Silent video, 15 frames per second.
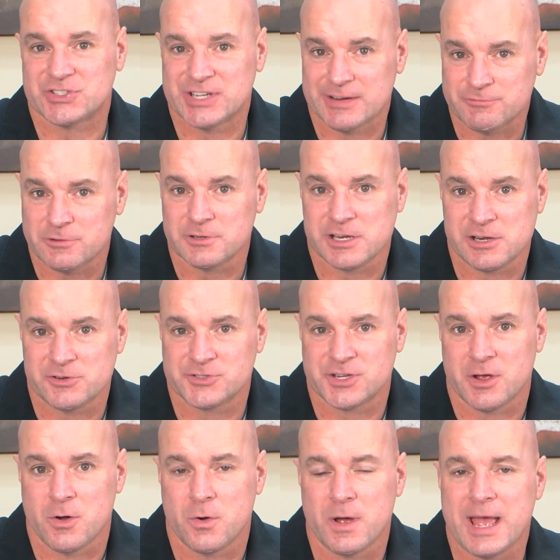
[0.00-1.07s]
several years
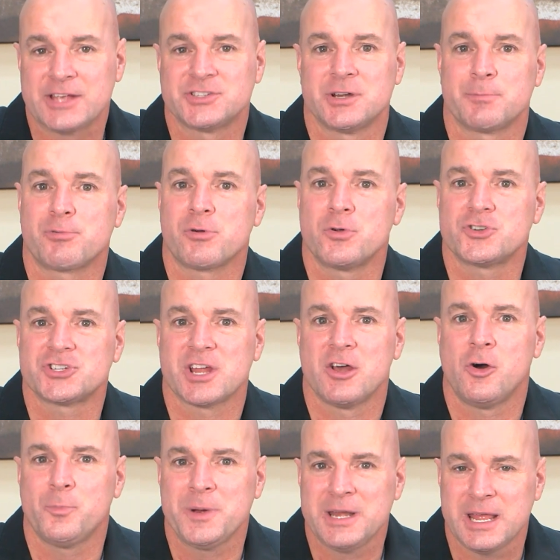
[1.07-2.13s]
ago as an approach to
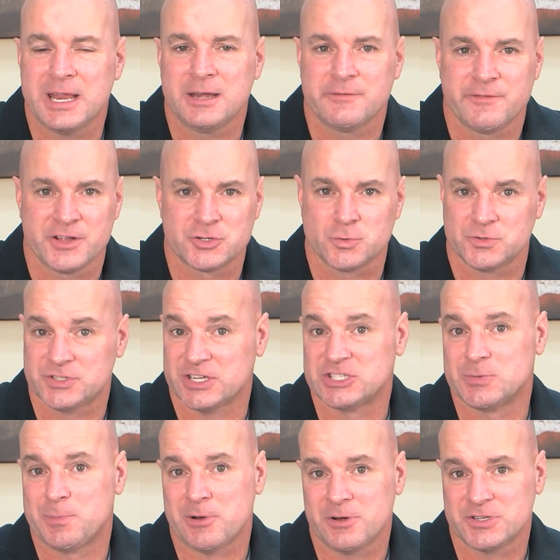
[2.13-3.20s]
helping individuals
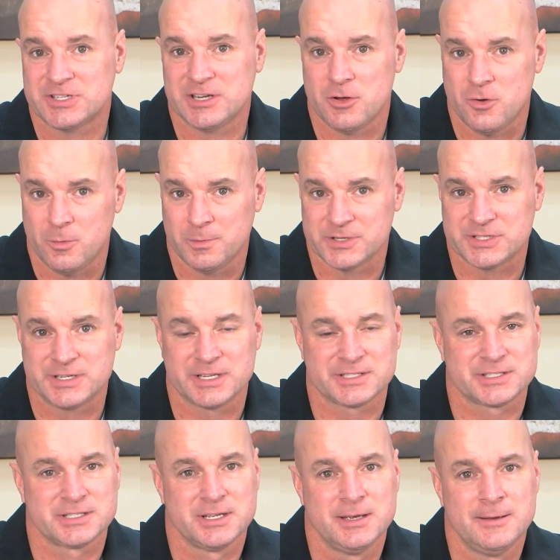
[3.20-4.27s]
experiencing
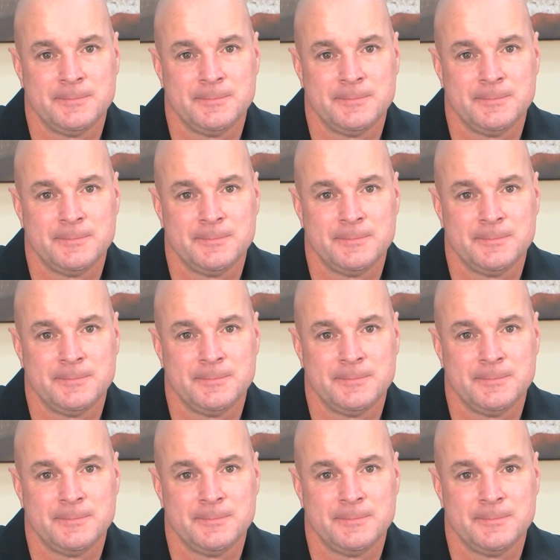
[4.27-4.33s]
homelessness.